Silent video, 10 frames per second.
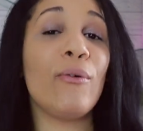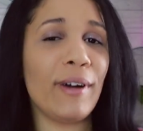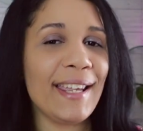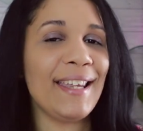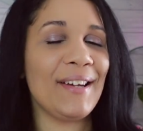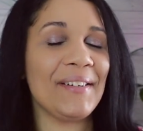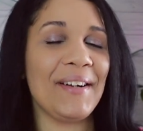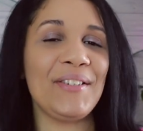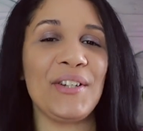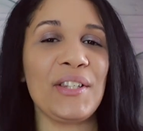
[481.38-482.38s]
right here
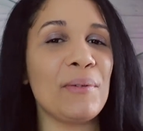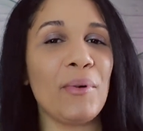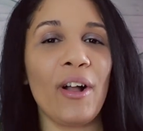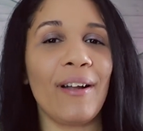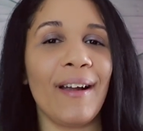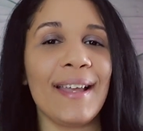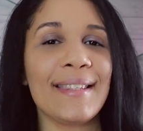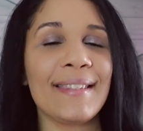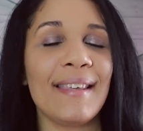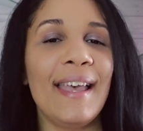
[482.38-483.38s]
on Jess in Progress.
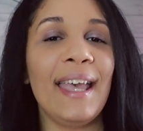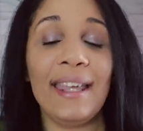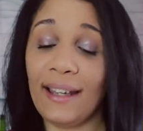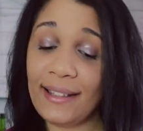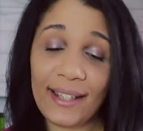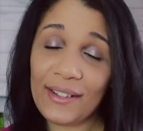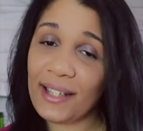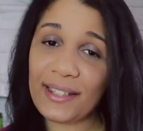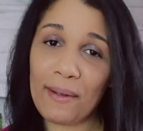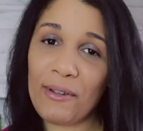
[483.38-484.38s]
And until
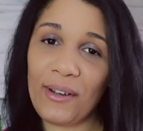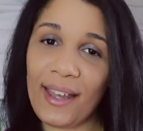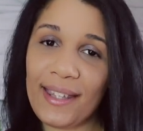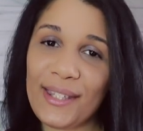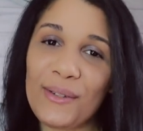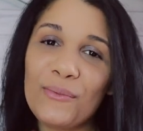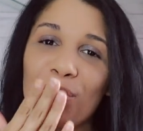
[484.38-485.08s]
next time, you guys,